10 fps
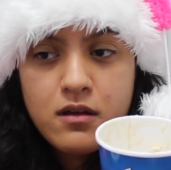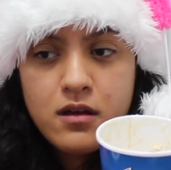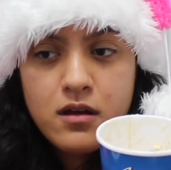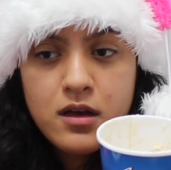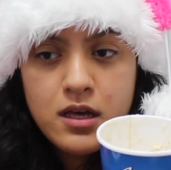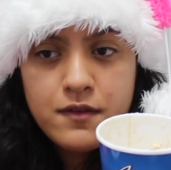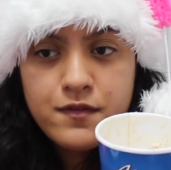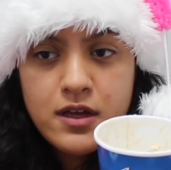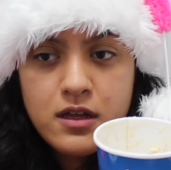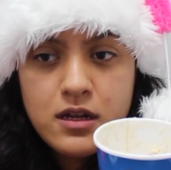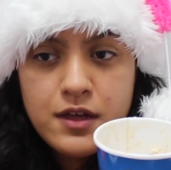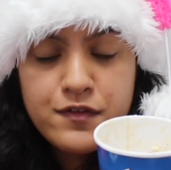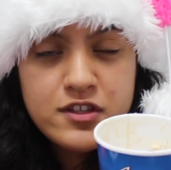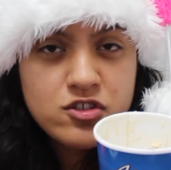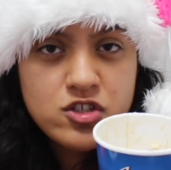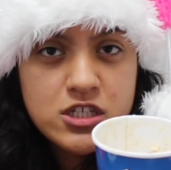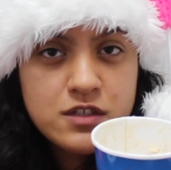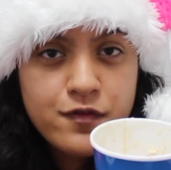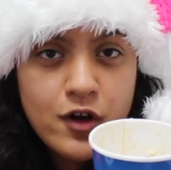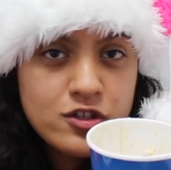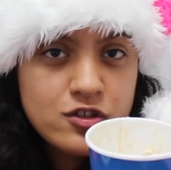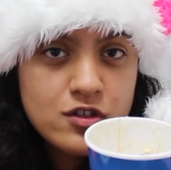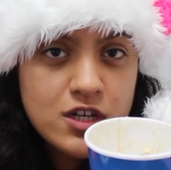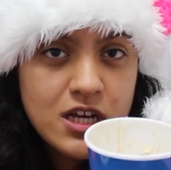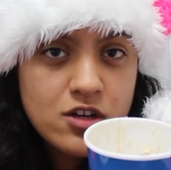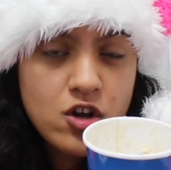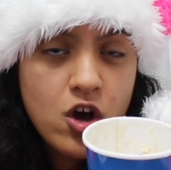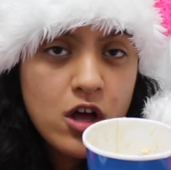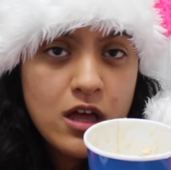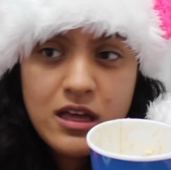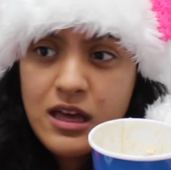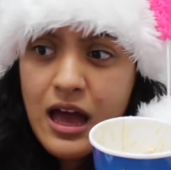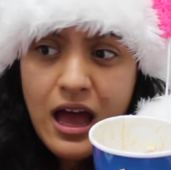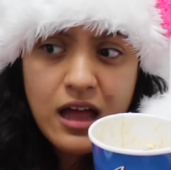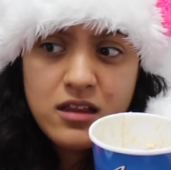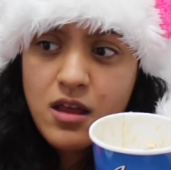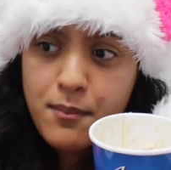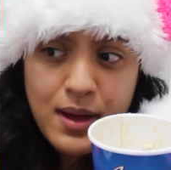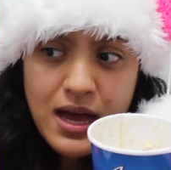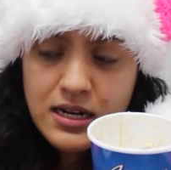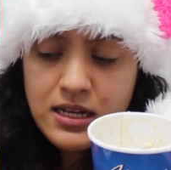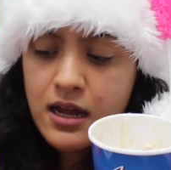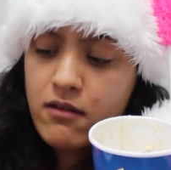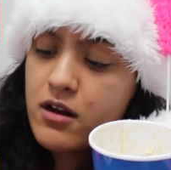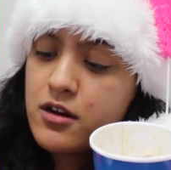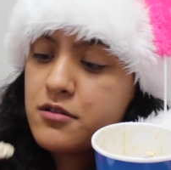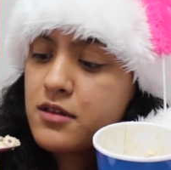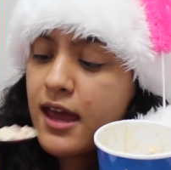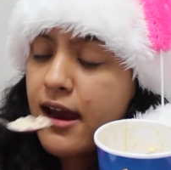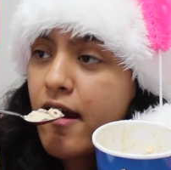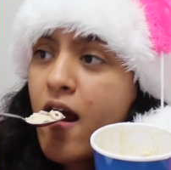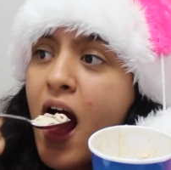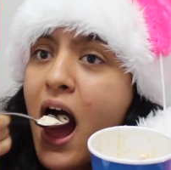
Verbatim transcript: Even if it's just fostering a dog, a cat, a bunny, I really don't care.